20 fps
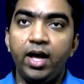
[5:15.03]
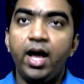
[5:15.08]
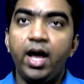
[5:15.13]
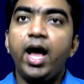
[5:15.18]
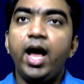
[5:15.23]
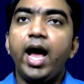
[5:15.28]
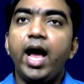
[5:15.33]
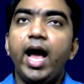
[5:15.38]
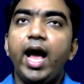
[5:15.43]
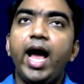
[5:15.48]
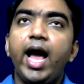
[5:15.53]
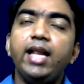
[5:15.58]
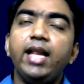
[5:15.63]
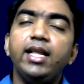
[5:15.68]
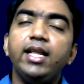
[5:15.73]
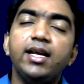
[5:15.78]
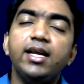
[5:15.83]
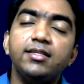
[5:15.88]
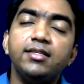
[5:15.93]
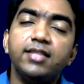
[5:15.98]
and there
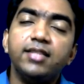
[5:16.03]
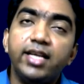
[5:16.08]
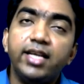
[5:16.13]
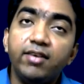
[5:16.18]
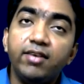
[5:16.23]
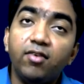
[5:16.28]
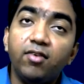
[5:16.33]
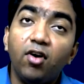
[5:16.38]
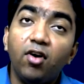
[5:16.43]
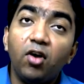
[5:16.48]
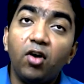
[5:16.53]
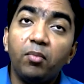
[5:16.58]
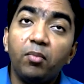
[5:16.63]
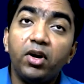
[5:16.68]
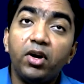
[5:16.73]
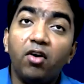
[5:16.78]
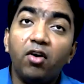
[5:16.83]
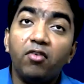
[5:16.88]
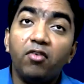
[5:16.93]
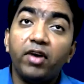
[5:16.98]
is an involvement
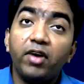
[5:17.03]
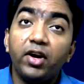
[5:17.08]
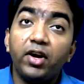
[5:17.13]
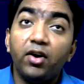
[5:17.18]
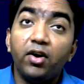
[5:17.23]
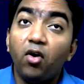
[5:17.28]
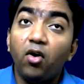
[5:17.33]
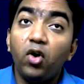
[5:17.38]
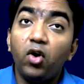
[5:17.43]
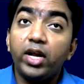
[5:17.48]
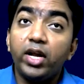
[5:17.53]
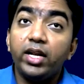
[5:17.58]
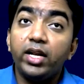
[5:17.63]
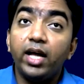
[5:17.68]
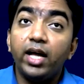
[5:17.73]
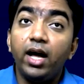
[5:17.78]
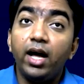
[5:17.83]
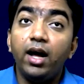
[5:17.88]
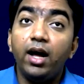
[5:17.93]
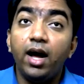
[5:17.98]
of a node in
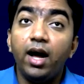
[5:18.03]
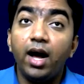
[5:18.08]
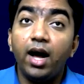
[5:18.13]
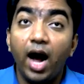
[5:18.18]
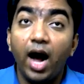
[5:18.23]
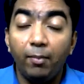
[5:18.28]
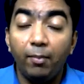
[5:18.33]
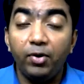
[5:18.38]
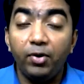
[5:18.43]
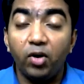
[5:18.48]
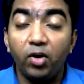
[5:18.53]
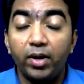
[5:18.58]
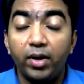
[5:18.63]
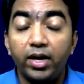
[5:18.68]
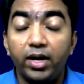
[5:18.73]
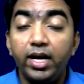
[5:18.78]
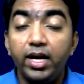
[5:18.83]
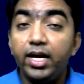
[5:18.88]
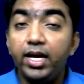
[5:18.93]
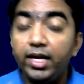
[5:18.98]
the abdomen,
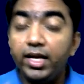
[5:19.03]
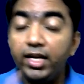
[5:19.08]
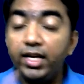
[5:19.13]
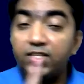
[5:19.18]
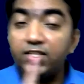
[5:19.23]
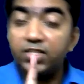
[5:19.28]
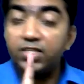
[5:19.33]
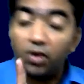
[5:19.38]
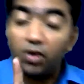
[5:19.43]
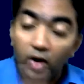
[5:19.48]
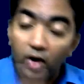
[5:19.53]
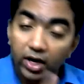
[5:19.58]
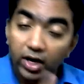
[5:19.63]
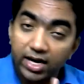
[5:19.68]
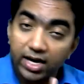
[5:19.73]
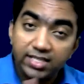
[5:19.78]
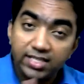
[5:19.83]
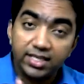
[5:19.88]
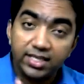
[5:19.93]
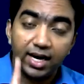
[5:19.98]
it is not
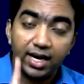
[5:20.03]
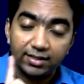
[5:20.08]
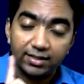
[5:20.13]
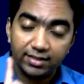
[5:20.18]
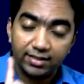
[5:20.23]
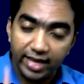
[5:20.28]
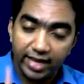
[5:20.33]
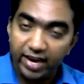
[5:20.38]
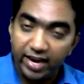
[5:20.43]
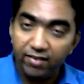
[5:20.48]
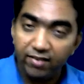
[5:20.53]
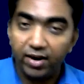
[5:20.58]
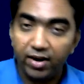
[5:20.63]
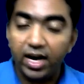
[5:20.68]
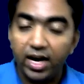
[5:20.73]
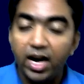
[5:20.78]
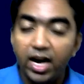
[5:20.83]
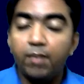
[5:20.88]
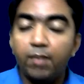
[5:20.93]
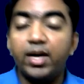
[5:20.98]
considered as N1,
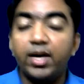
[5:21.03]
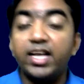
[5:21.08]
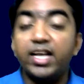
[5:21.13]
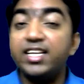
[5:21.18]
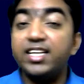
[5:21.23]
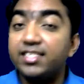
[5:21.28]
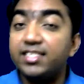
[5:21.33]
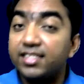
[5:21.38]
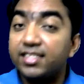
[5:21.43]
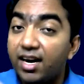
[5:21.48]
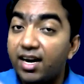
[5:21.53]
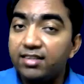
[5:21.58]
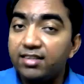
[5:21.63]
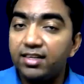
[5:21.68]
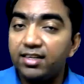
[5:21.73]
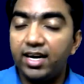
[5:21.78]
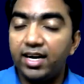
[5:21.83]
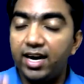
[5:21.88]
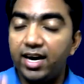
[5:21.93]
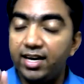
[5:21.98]
but it is considered
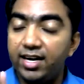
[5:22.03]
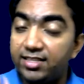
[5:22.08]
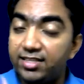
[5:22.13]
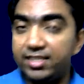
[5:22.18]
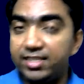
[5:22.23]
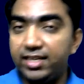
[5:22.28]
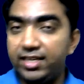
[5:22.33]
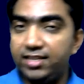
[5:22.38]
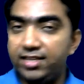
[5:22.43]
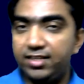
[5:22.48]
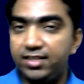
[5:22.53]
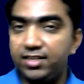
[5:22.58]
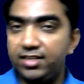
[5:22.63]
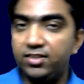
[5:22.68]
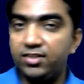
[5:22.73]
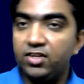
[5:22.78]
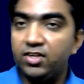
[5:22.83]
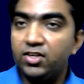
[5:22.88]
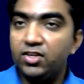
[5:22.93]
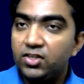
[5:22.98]
a distant disease.
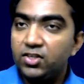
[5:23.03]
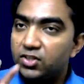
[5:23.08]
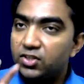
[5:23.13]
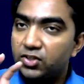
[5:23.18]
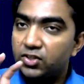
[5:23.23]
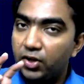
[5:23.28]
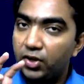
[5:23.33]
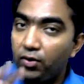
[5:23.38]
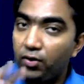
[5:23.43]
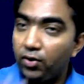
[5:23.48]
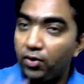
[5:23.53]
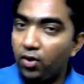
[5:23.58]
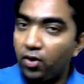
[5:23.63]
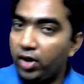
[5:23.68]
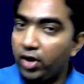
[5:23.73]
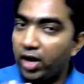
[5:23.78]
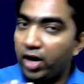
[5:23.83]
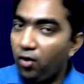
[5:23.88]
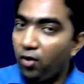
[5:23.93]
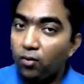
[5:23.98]
So you know
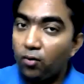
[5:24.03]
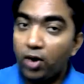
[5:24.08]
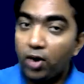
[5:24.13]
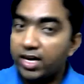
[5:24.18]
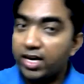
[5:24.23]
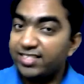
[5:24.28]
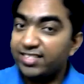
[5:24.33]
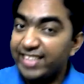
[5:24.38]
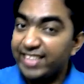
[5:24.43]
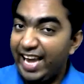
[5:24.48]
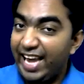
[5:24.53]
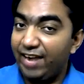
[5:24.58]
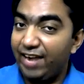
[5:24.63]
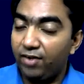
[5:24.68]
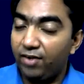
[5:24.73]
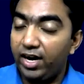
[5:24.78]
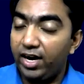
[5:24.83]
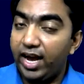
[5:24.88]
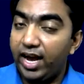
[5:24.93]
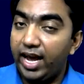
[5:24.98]
now what is N1
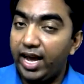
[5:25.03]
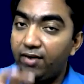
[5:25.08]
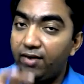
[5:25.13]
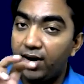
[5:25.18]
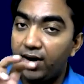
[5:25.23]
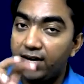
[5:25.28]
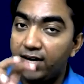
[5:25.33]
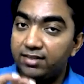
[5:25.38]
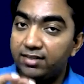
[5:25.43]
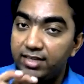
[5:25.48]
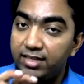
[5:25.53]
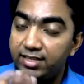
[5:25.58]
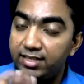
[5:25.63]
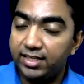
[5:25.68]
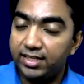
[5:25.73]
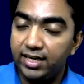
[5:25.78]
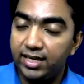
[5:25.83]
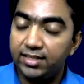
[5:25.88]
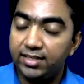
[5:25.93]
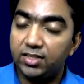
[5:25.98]
and what is distant
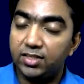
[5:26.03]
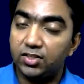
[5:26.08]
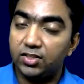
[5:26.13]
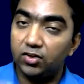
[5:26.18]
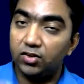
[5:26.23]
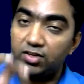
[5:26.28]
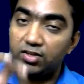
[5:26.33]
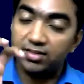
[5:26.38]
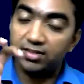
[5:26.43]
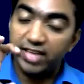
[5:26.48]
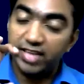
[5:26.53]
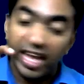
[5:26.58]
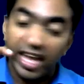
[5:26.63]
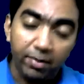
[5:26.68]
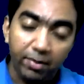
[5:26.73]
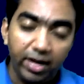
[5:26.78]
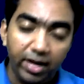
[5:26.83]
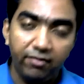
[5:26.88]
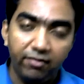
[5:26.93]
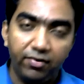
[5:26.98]
disease. So same
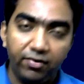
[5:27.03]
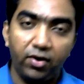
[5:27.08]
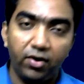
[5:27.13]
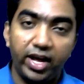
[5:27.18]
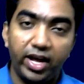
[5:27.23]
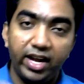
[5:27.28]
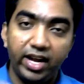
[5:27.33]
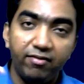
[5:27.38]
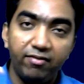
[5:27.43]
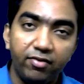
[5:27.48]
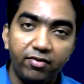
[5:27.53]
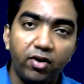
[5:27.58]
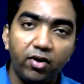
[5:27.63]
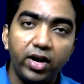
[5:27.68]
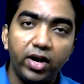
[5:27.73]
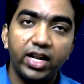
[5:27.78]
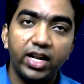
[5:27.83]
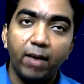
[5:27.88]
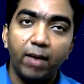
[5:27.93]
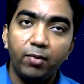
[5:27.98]
lymph node, a lymph node in
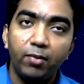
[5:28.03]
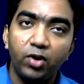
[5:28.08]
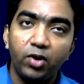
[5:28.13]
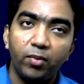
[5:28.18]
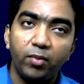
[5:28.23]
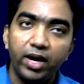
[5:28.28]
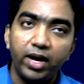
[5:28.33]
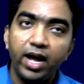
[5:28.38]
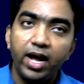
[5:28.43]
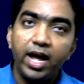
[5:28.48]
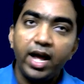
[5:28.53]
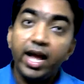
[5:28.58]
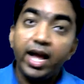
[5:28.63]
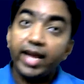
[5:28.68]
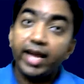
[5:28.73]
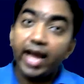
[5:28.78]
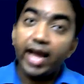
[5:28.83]
the abdomen can